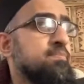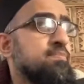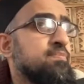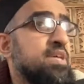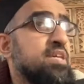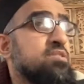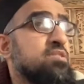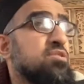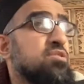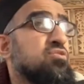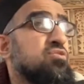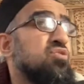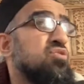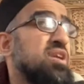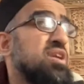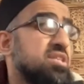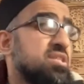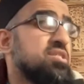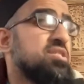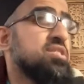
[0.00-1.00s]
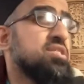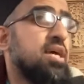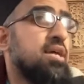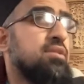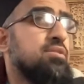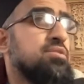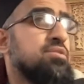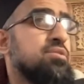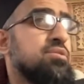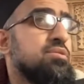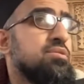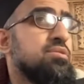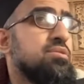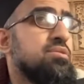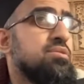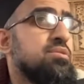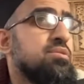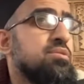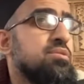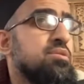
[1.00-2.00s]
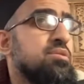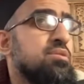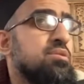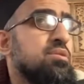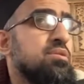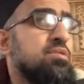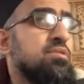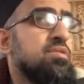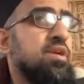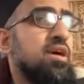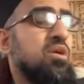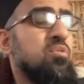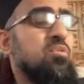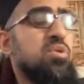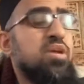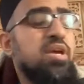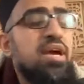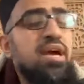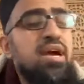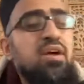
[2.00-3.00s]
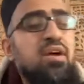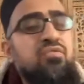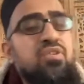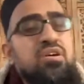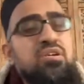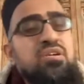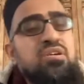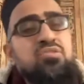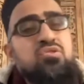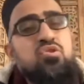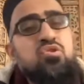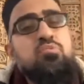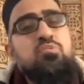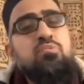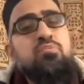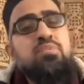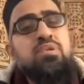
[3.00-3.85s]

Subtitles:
That's the greatest challenge that we have as human